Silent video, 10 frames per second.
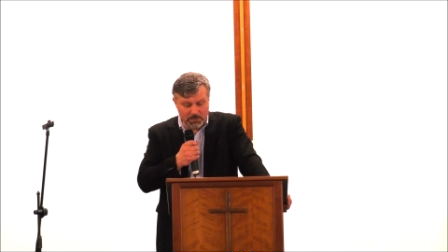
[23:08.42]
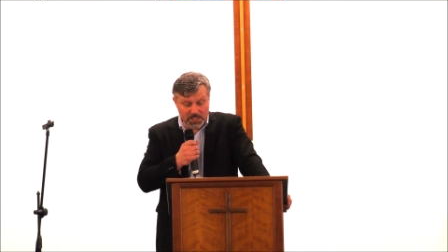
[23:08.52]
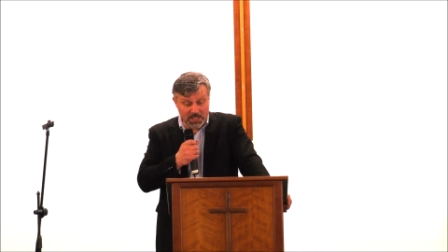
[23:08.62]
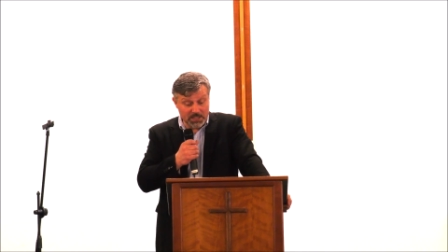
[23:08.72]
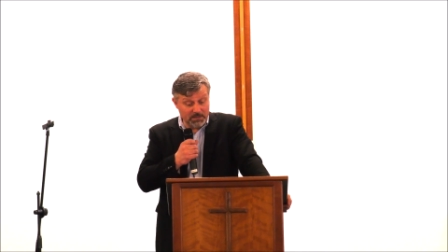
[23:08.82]
from
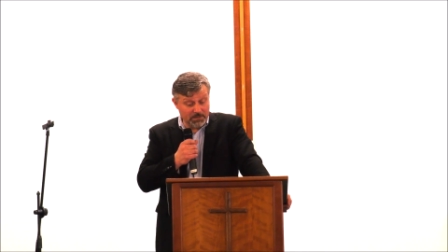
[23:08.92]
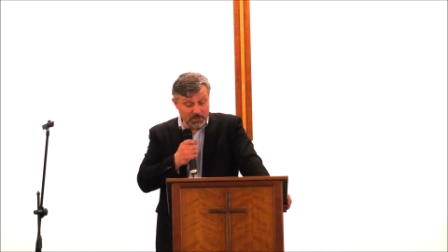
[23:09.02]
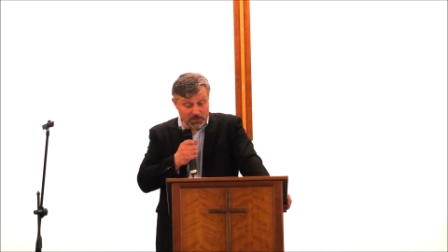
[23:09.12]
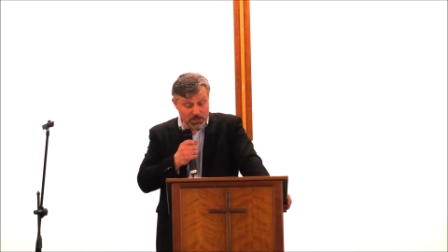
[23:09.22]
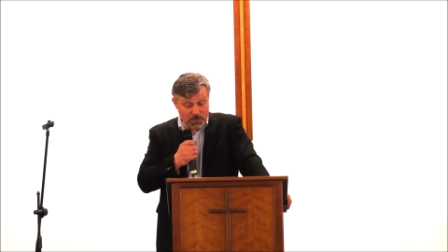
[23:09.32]
certain
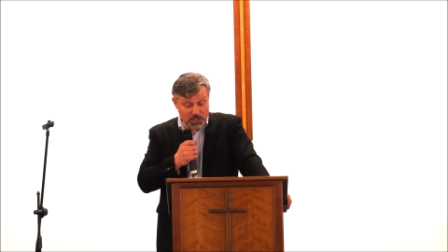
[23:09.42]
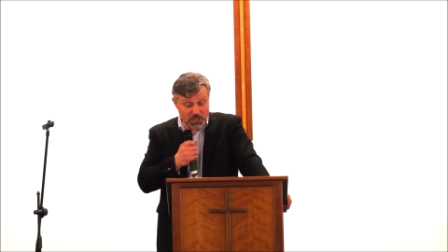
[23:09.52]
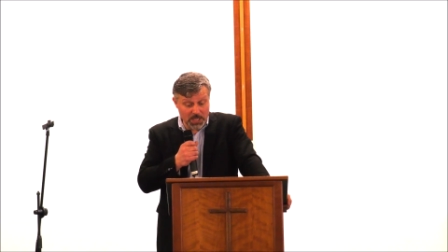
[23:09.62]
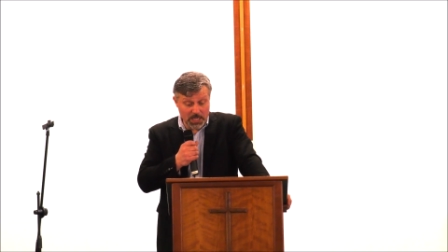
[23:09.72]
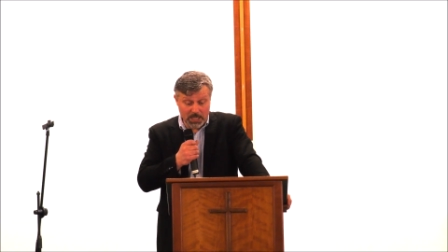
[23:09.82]
foods
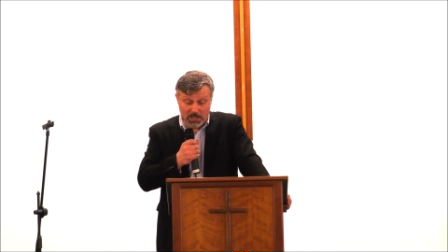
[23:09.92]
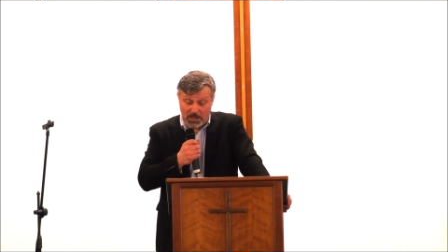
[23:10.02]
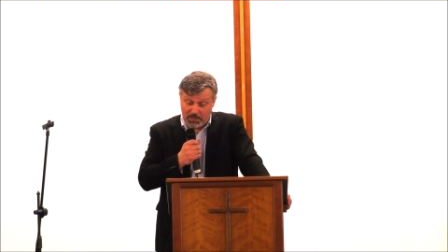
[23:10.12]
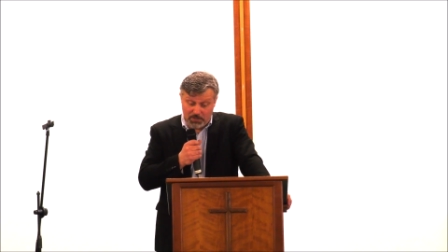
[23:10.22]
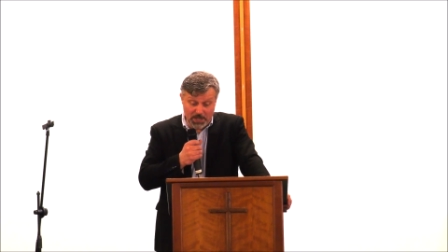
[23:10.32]
which
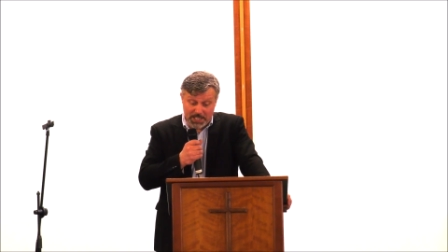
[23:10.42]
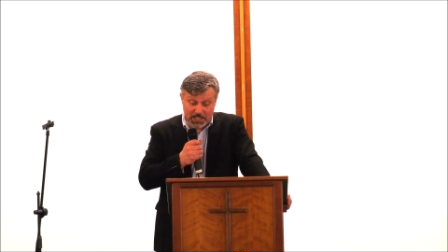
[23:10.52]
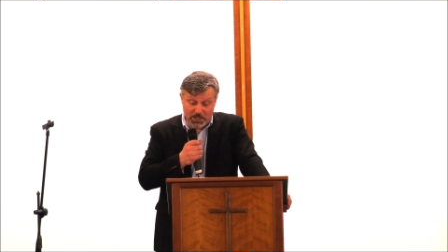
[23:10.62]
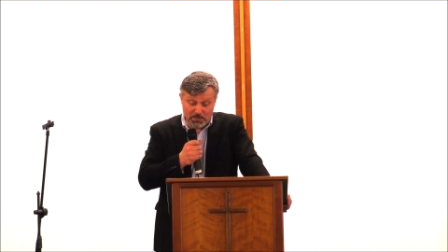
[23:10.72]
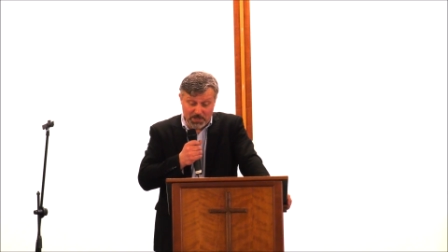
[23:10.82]
God
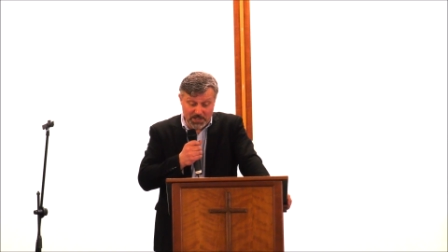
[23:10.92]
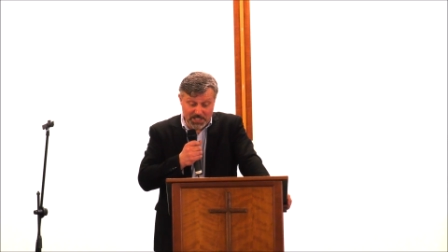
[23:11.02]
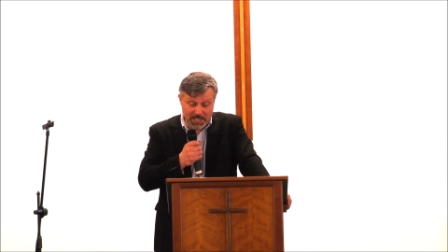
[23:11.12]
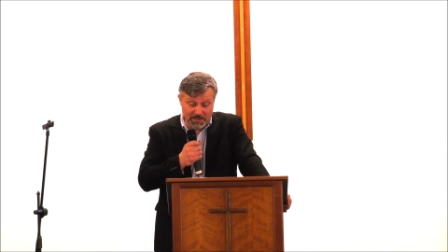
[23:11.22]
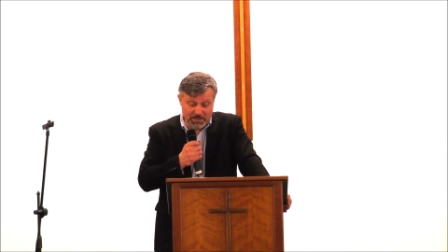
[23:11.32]
created to be
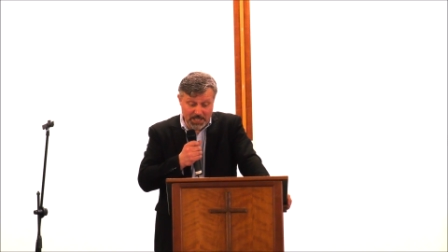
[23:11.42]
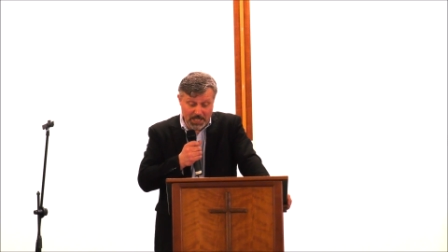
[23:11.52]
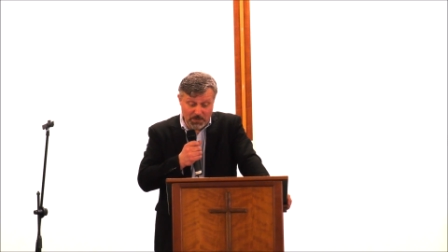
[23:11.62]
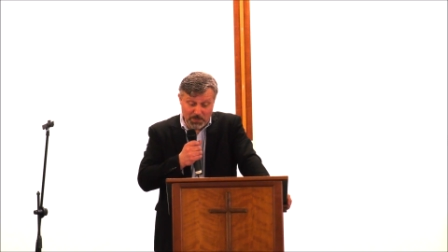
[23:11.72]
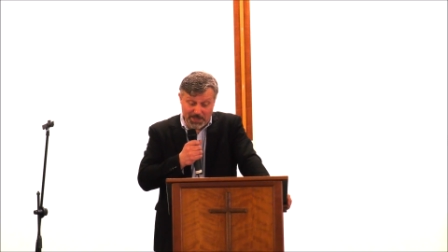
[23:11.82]
received
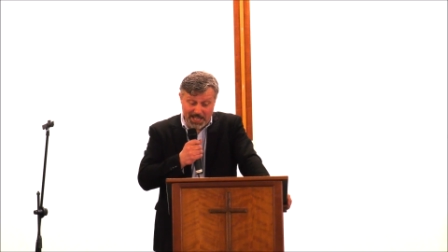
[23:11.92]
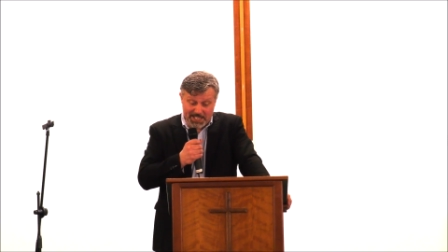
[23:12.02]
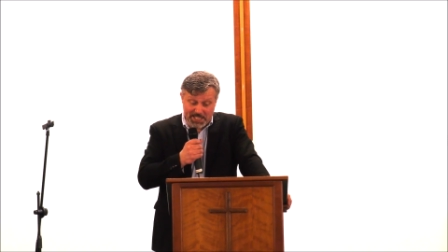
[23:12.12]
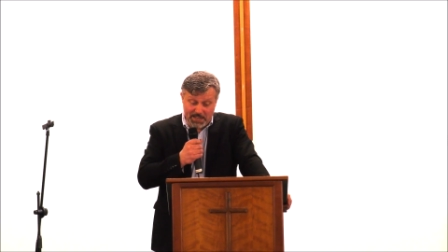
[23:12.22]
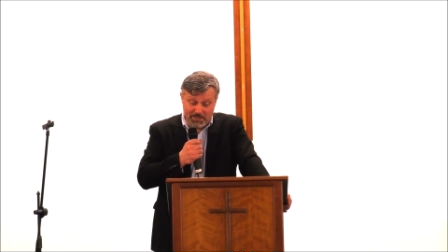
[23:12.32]
with
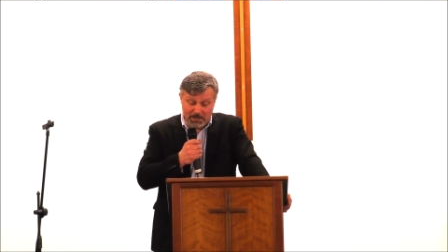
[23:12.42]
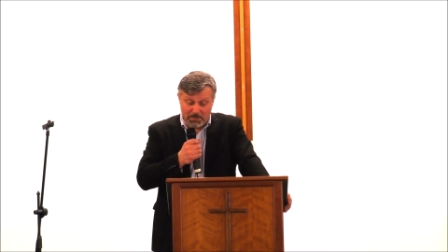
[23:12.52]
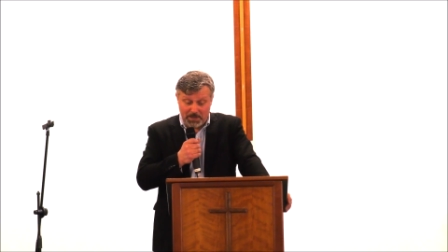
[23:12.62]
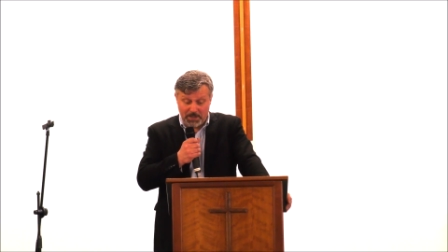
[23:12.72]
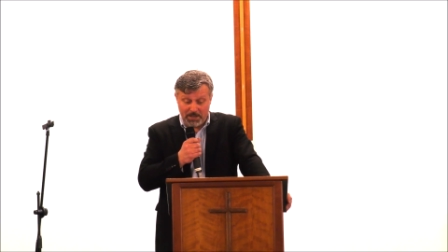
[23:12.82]
thanksgiving
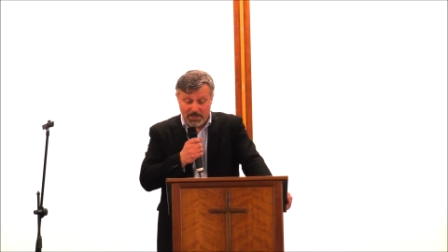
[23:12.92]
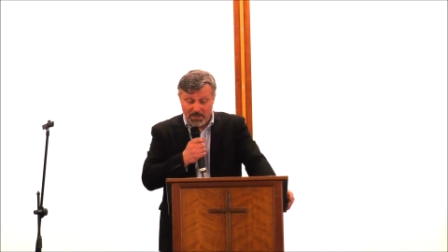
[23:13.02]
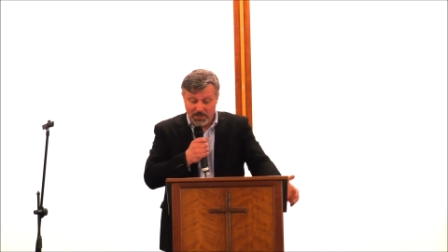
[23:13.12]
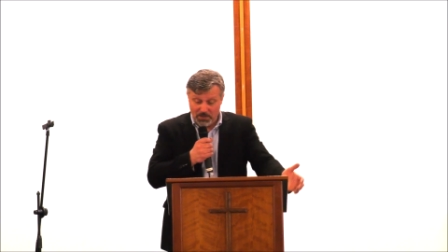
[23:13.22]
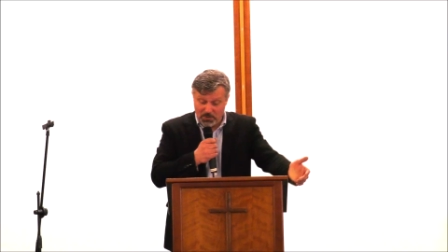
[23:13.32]
by
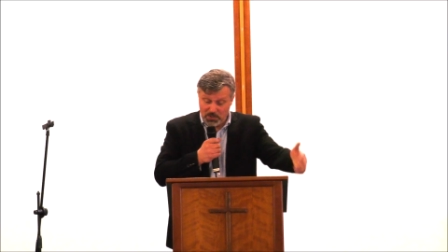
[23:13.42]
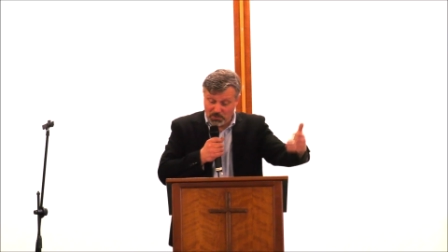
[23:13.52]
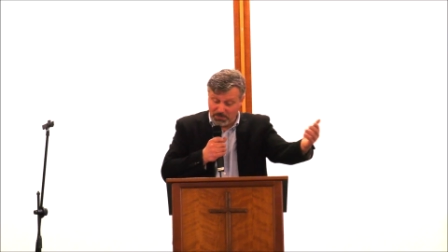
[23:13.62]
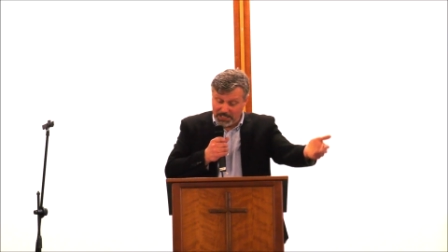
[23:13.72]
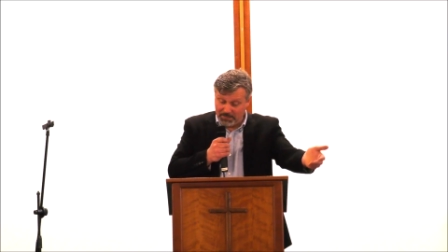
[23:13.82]
those
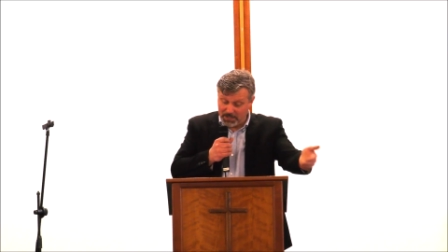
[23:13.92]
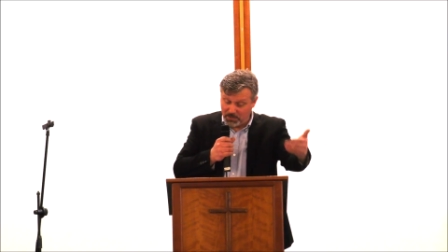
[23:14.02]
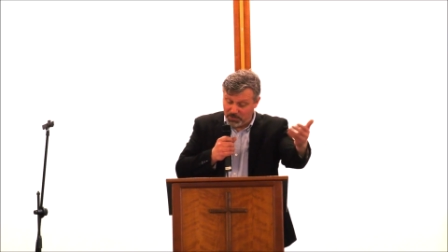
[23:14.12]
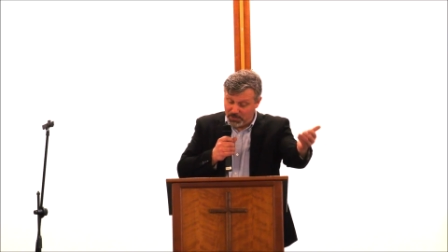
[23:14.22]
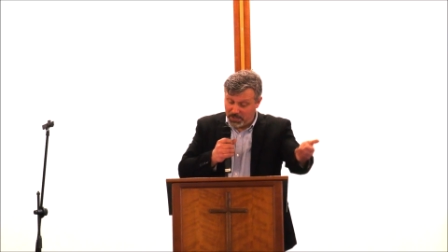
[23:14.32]
who believe
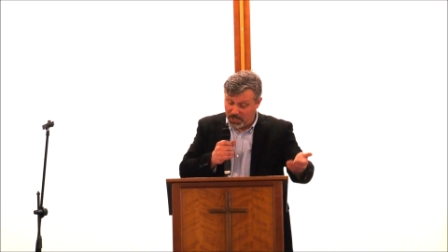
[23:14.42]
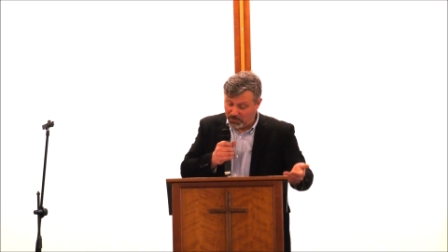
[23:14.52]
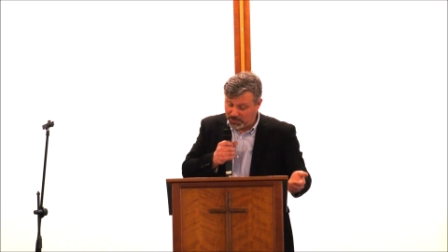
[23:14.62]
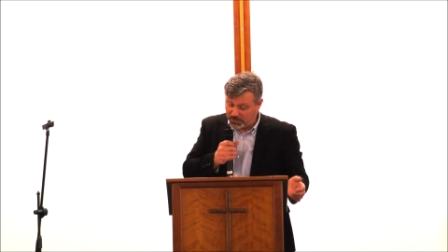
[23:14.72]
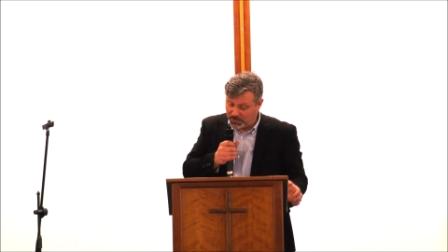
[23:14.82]
and who
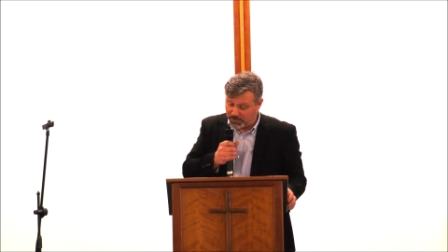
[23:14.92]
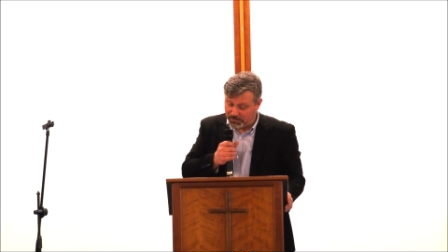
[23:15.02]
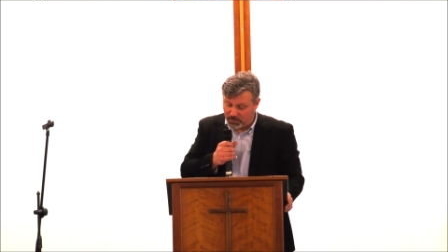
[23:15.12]
know the truth.